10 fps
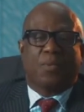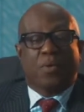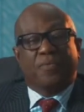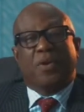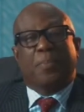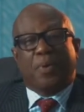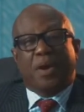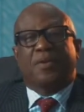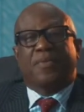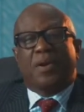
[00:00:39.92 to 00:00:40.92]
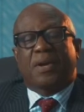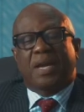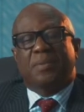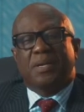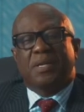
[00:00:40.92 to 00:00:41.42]
We're very proud of our
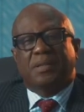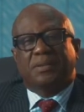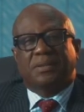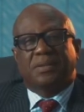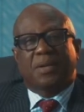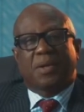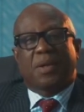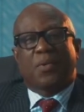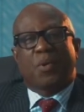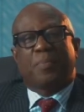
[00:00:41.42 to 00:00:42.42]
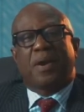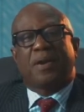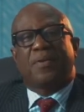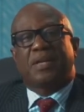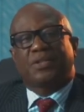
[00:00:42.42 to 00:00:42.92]
academy. We're
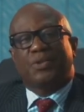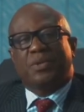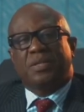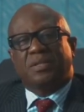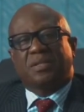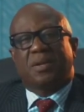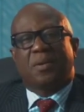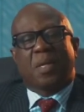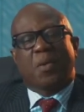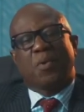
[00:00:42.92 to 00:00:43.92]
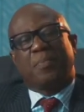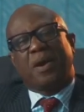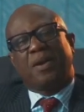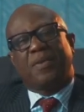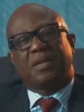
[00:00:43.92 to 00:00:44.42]
proud of our students. We're
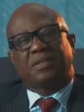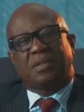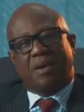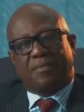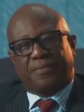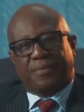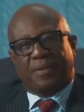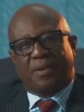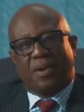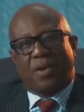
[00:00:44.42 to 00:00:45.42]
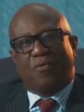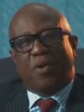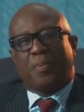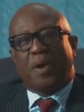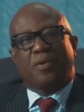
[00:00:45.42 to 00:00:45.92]
proud of our staff.
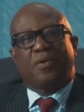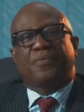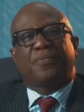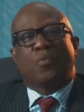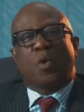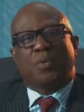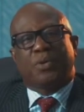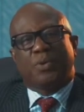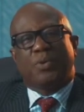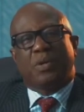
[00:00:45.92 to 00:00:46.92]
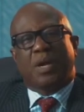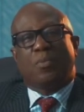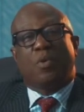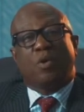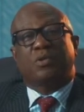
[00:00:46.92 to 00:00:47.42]
We're proud of what we do,
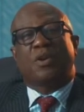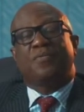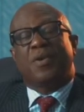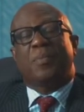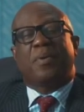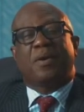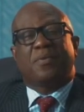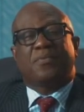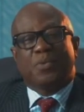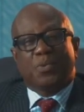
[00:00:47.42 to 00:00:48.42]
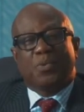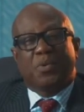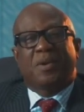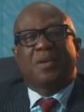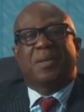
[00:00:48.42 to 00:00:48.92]
and we're also very proud of you,
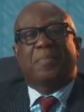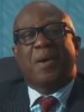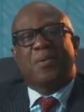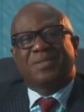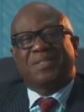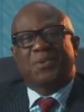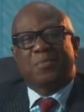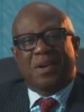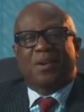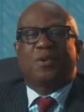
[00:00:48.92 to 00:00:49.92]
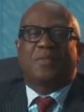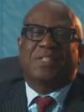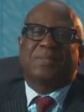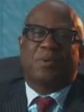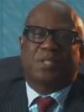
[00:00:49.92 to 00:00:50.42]
the parents, who make all of
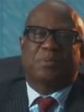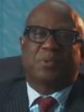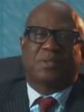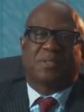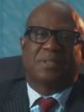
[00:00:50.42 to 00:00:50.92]
this possible.